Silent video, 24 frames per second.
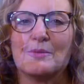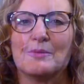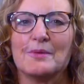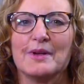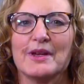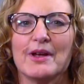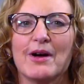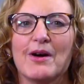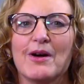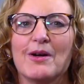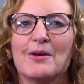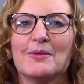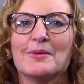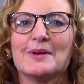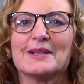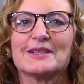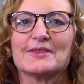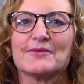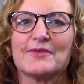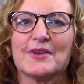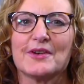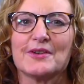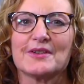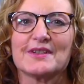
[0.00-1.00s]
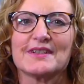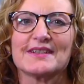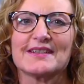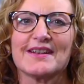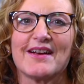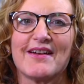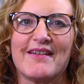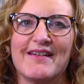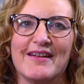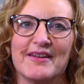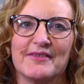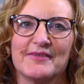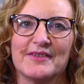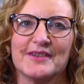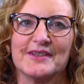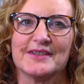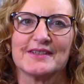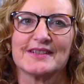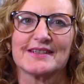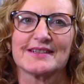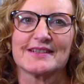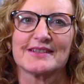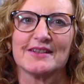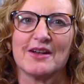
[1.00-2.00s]
We always focus our
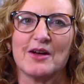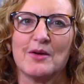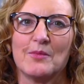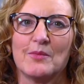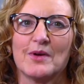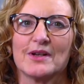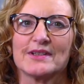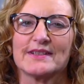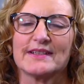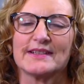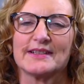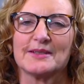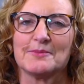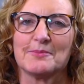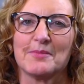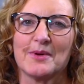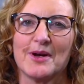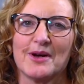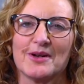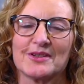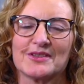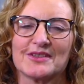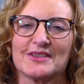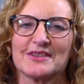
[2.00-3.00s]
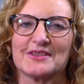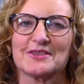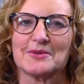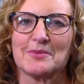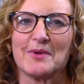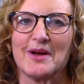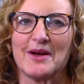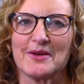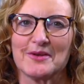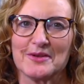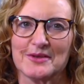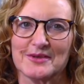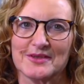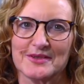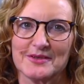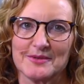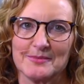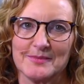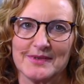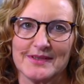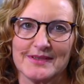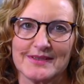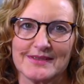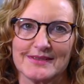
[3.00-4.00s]
efforts on what is important to our
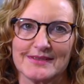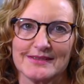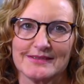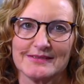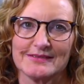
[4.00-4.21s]
customers.